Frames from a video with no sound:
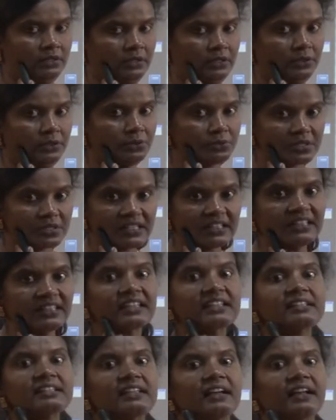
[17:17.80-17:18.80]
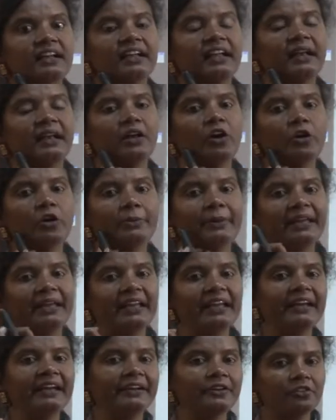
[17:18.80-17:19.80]
using this again or
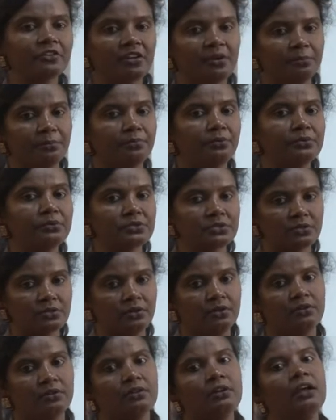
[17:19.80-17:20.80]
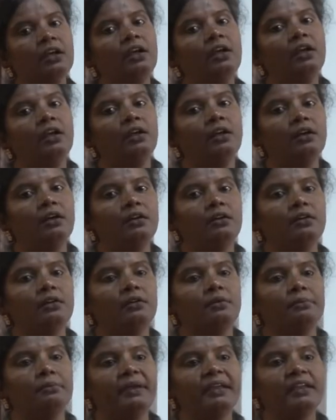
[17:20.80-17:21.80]
making it to compost or
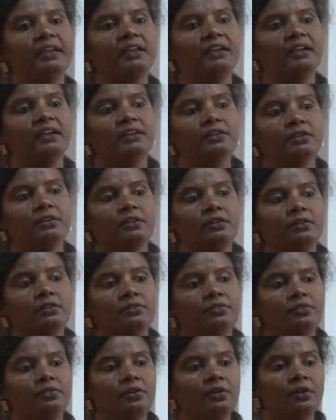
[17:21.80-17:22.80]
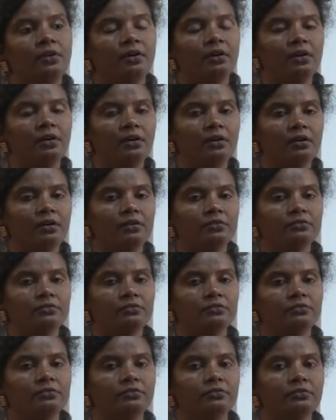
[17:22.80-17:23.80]
uh, making it uh,
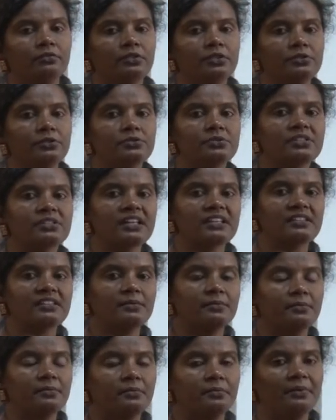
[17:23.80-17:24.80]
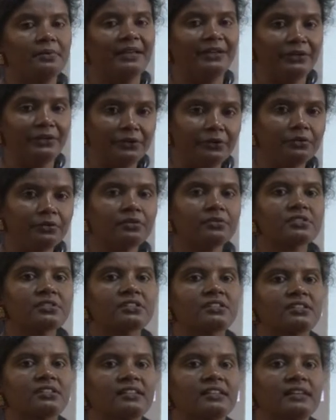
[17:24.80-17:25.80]
used as a
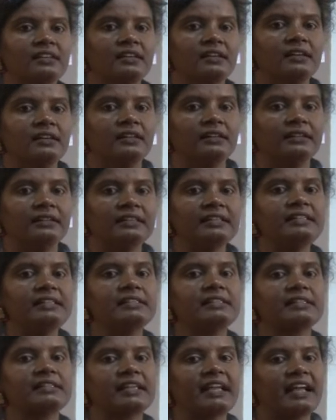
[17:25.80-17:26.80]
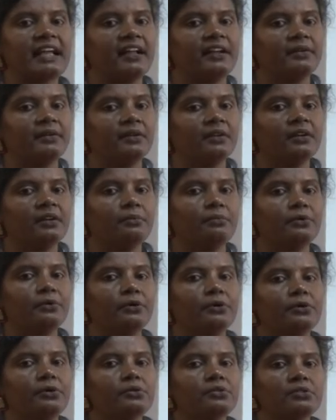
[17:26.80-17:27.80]
manures, these can
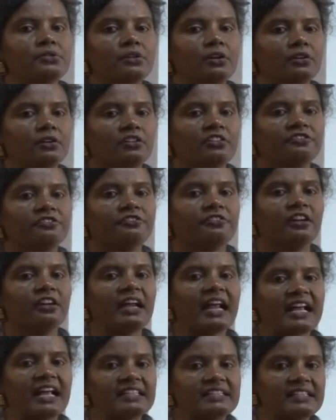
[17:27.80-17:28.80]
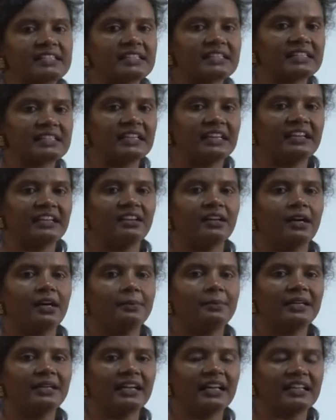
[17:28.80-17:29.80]
produce lot of gases like
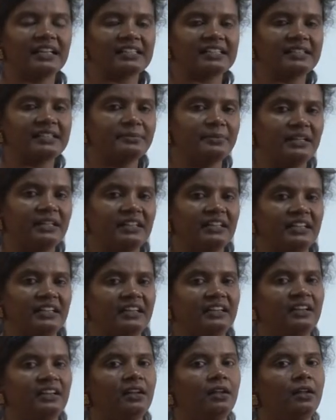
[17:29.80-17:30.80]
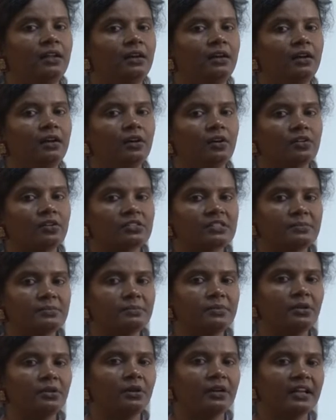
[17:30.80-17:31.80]
carbon dioxide, methane or
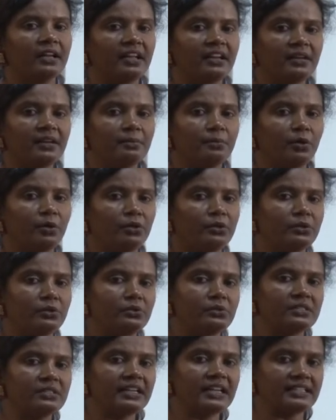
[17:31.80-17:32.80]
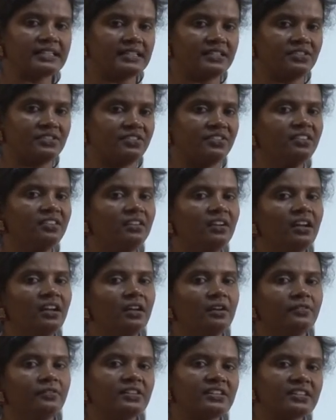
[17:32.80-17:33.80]
simple organic molecules etc
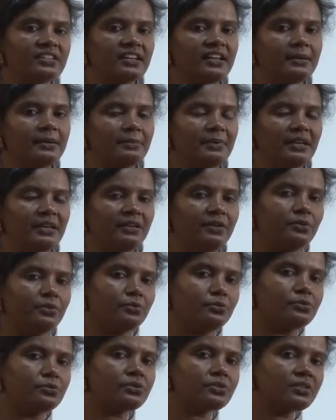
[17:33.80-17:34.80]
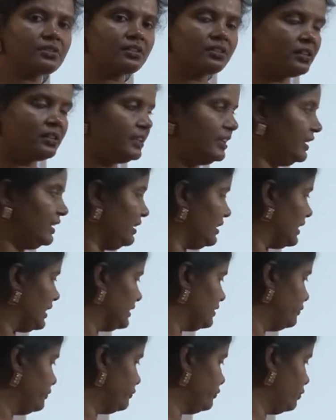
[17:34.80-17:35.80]
which can be used in
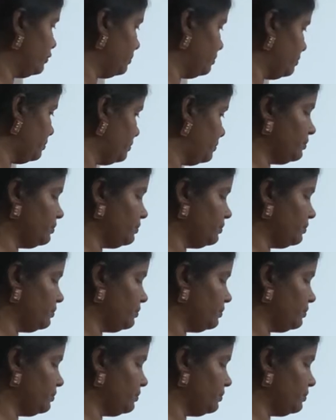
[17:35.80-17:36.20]
other form.